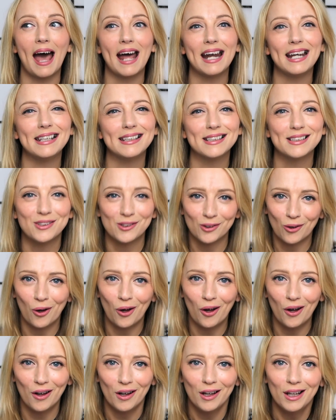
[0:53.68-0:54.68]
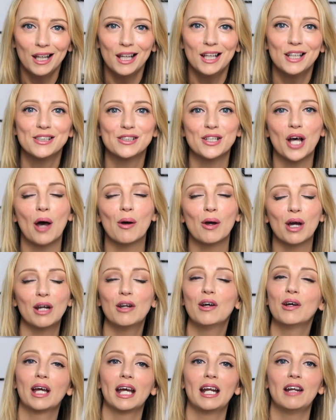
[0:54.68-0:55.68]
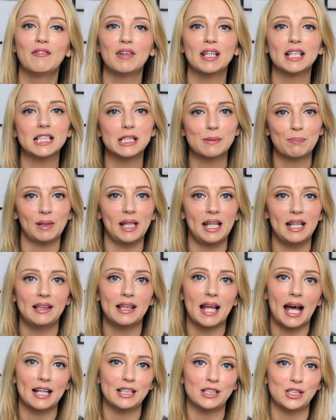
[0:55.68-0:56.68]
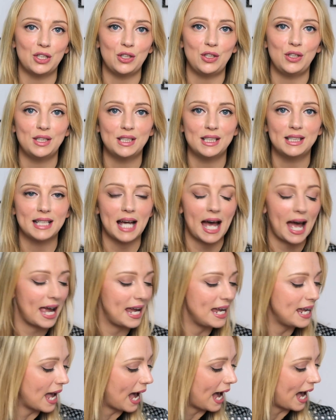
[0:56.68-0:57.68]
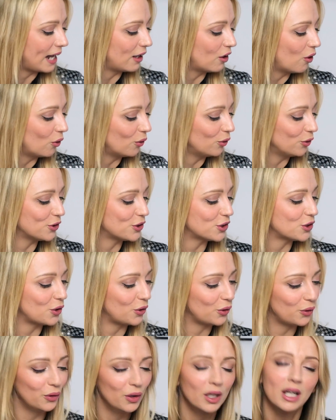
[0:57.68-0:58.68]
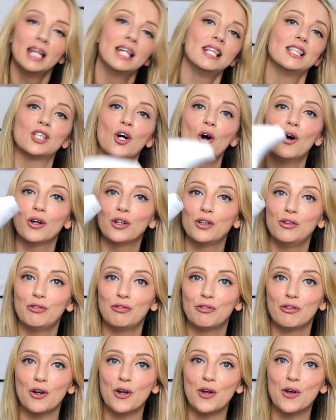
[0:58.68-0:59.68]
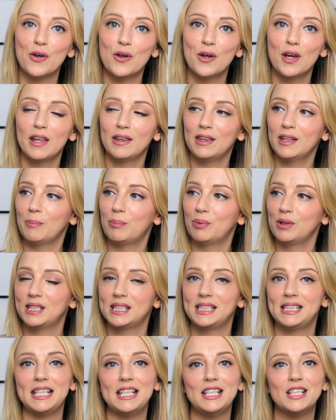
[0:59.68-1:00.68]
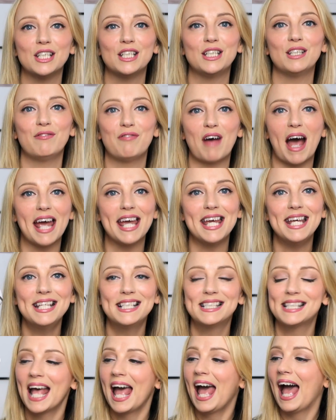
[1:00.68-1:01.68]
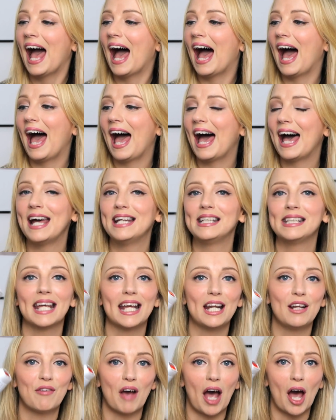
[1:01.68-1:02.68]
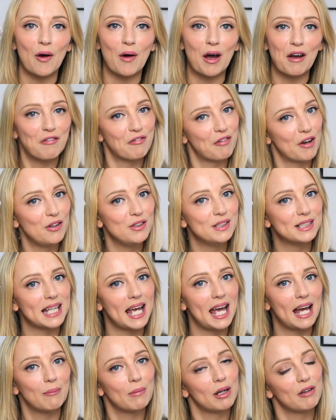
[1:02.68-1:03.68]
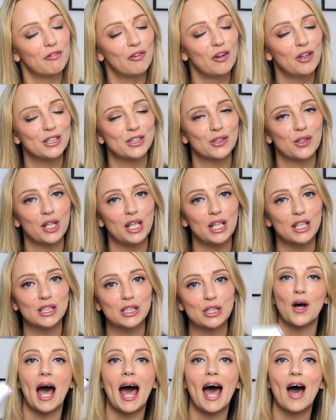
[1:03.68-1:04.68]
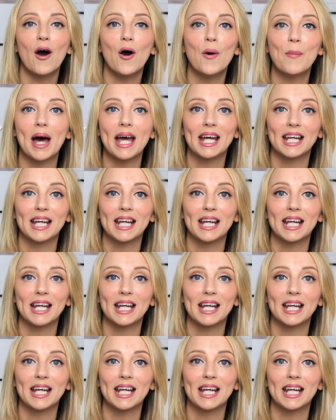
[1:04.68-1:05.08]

and it's not. So I'm going to kind of explain that to you today, and also talk you through the Prestige device and kind of how I found it and my thoughts on it. So I hope